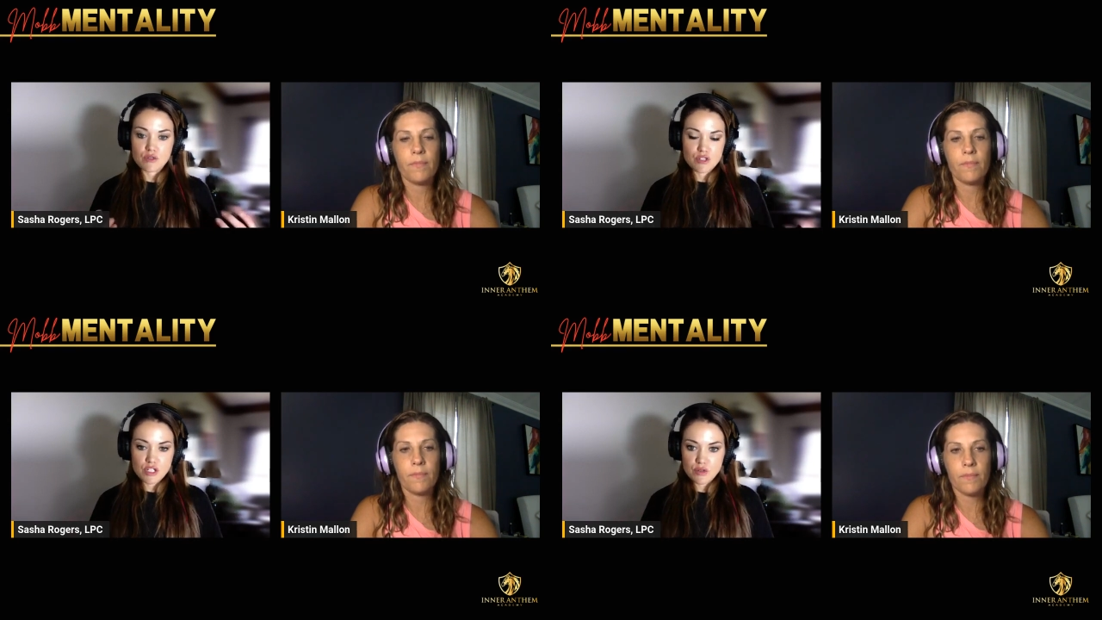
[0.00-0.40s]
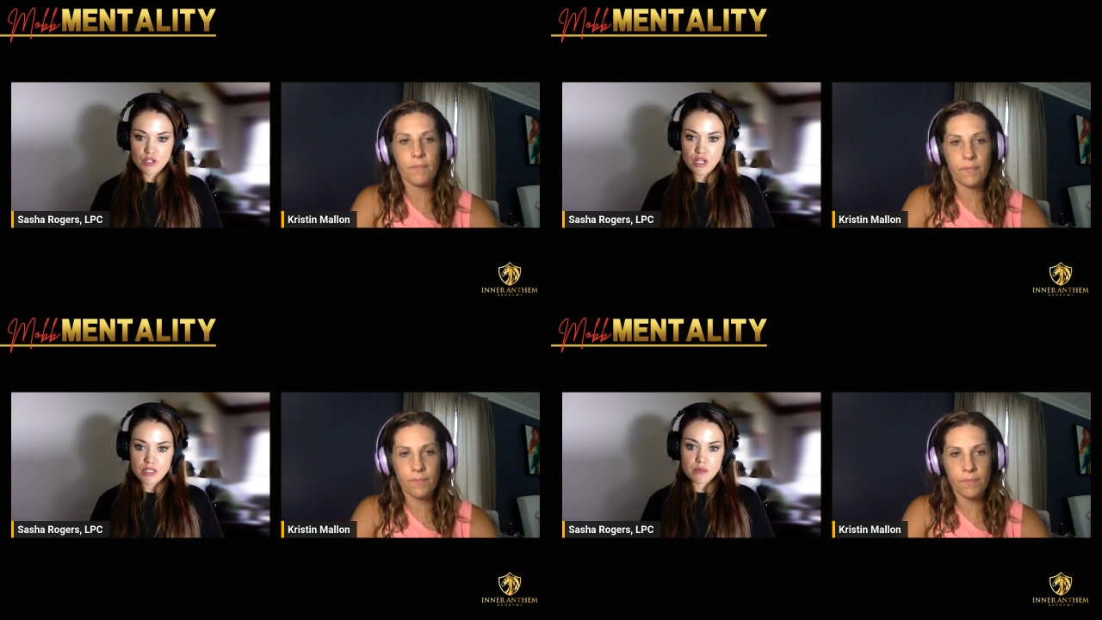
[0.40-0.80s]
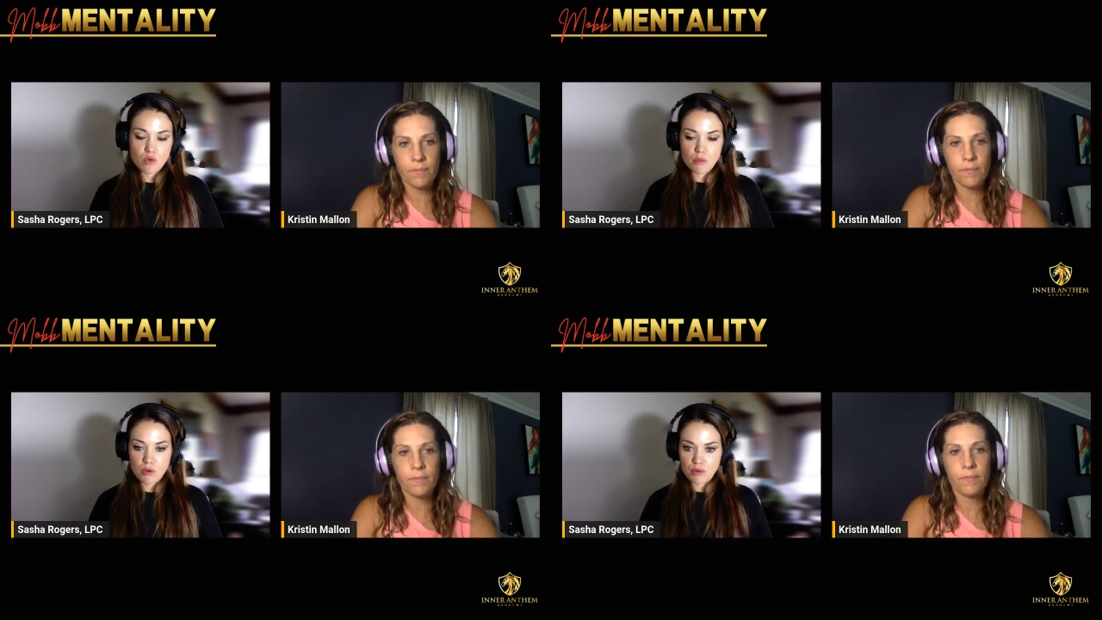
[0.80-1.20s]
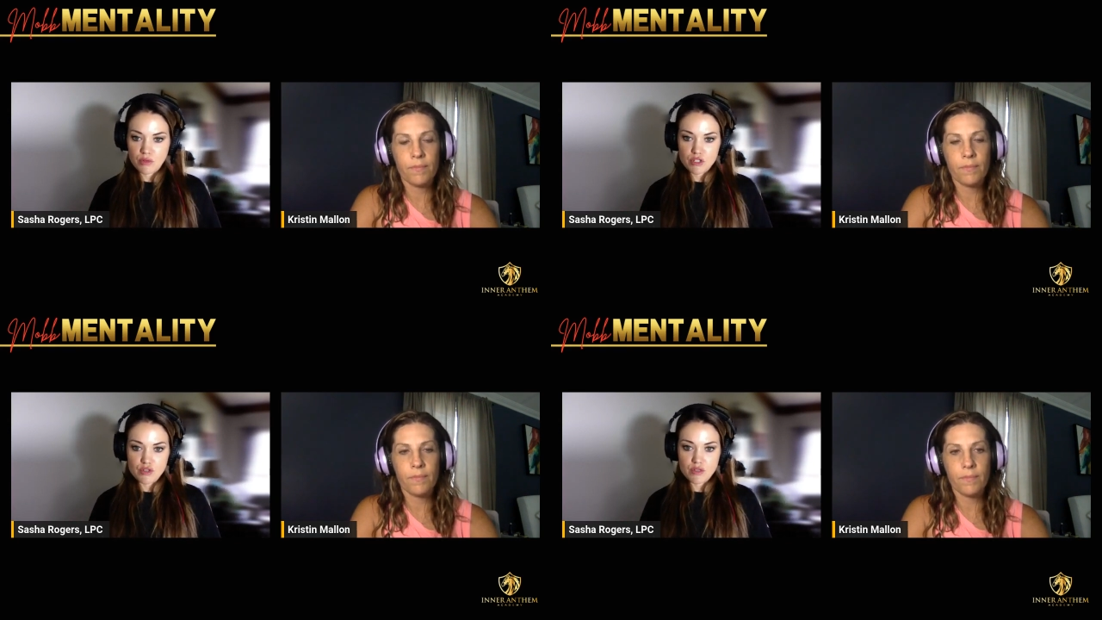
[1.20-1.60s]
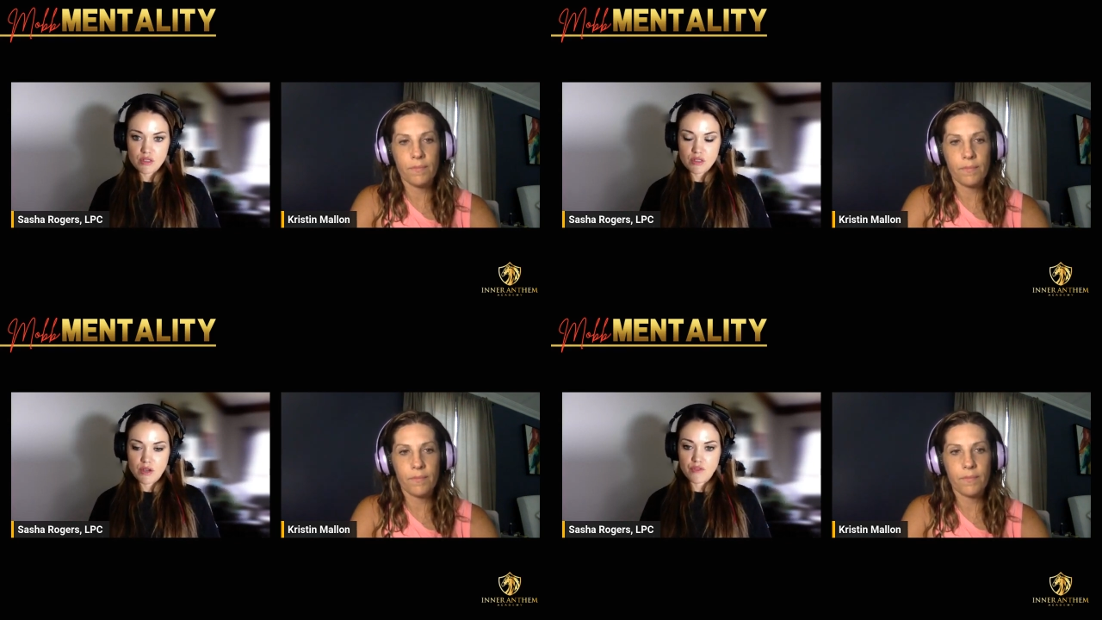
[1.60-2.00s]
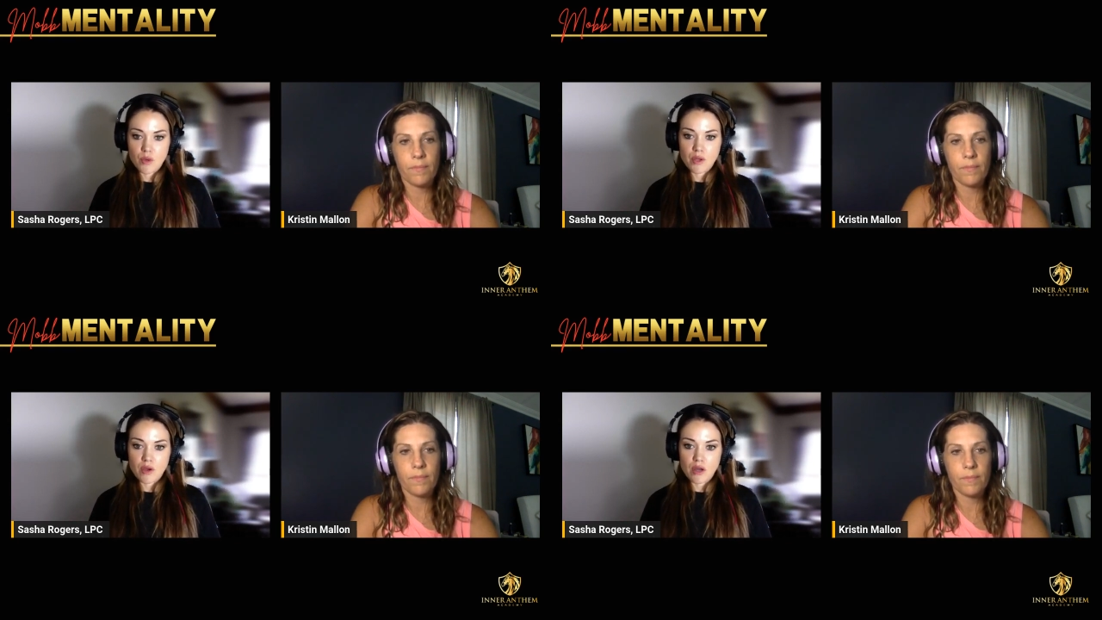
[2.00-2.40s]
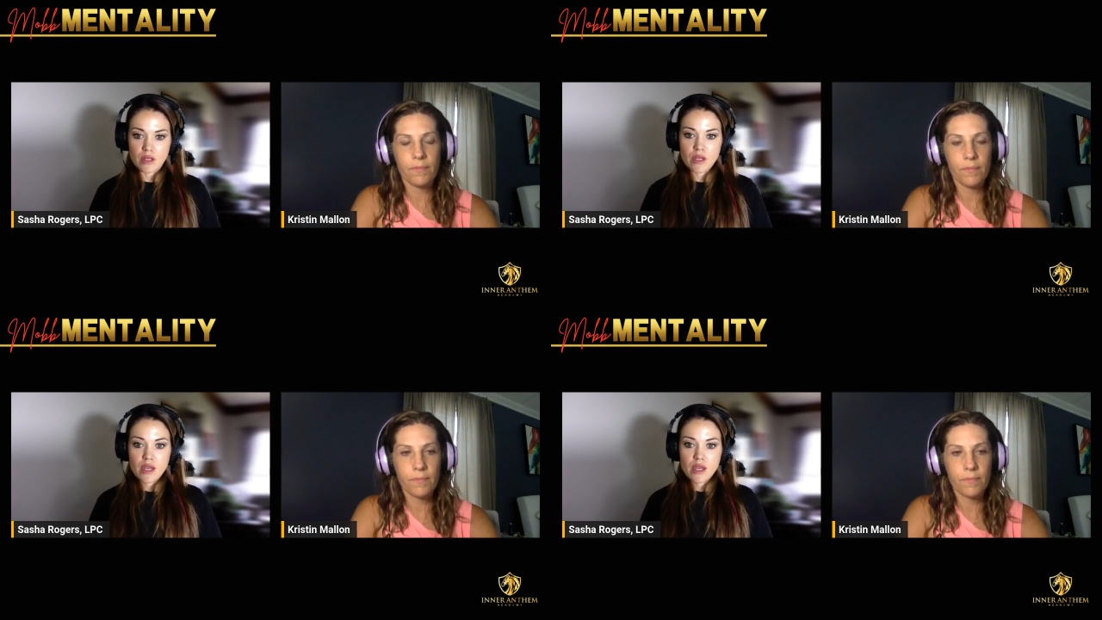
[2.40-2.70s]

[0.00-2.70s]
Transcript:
Speaker 1: she knows she has some hormonal issues and stuff going on.